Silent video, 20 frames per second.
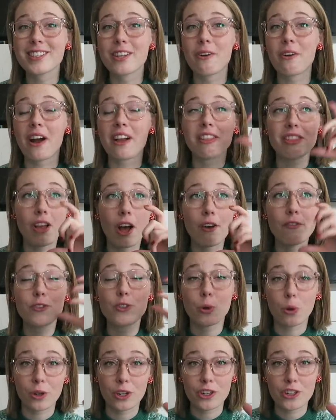so I
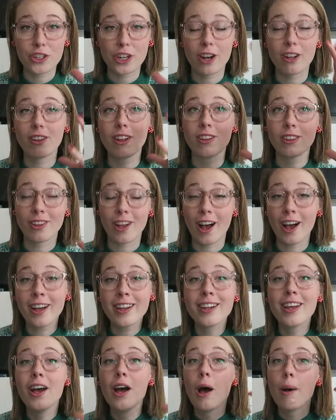love tortoiseshell a
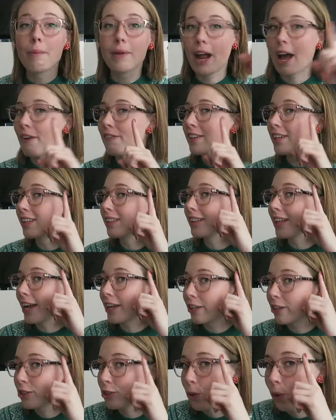lot, but having a
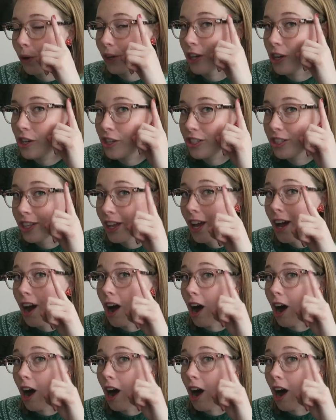lighter tortoise